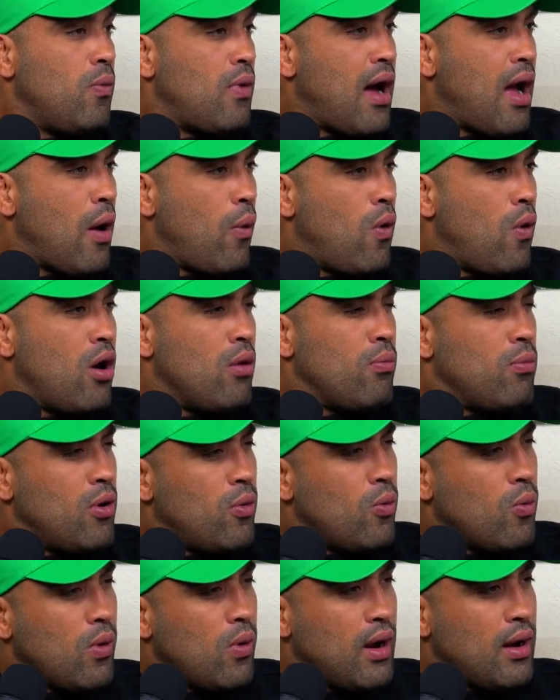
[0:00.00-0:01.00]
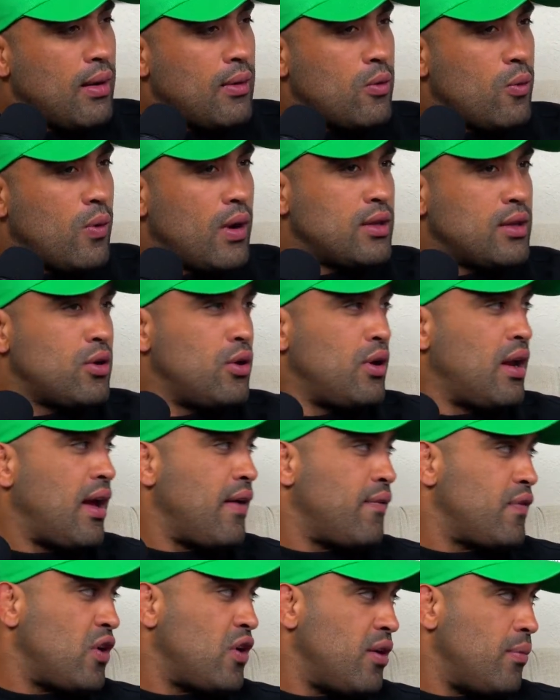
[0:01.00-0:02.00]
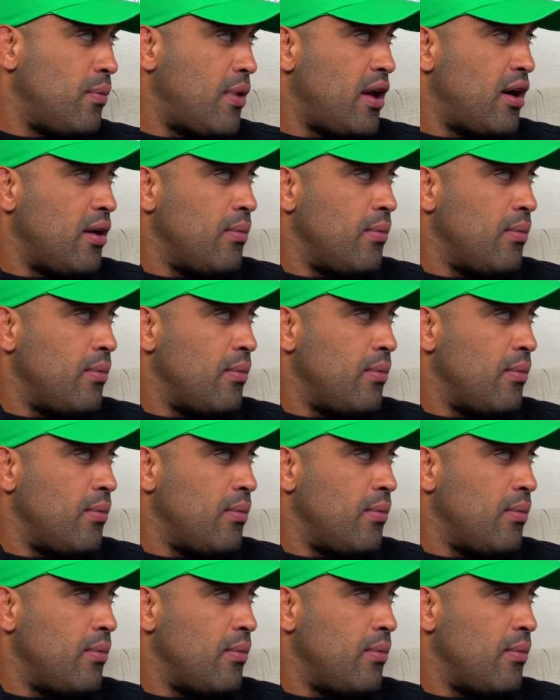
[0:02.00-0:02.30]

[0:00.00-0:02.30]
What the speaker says: I won, but what could I have done better?